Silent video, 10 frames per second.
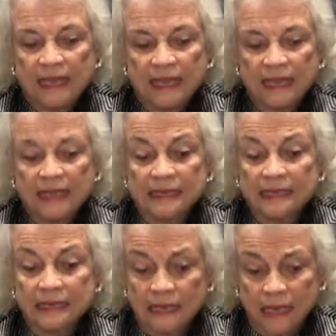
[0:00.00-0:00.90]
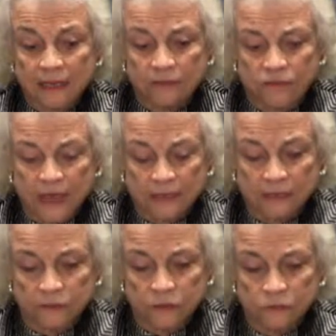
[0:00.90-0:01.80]
He didn't like
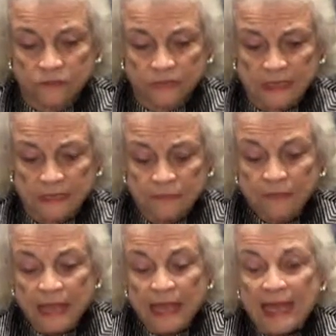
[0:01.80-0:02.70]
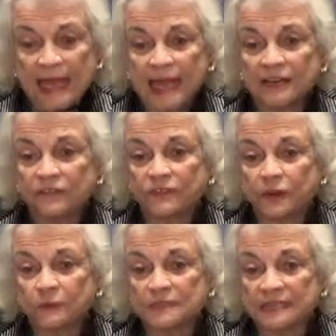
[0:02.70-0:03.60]
Franklin Roosevelt. And if
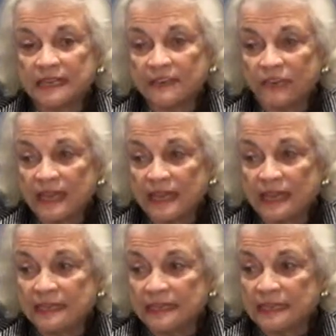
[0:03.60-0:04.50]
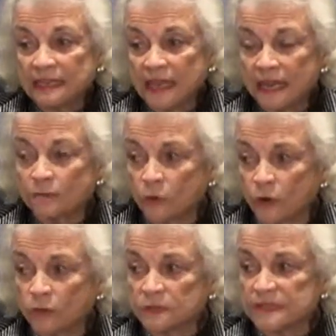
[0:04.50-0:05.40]
there was anything he didn't like
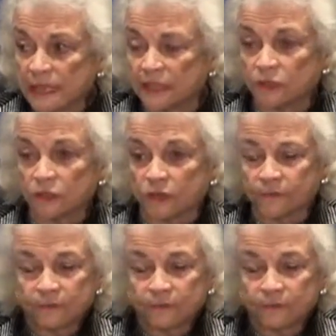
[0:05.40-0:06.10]
more, it was Eleanor.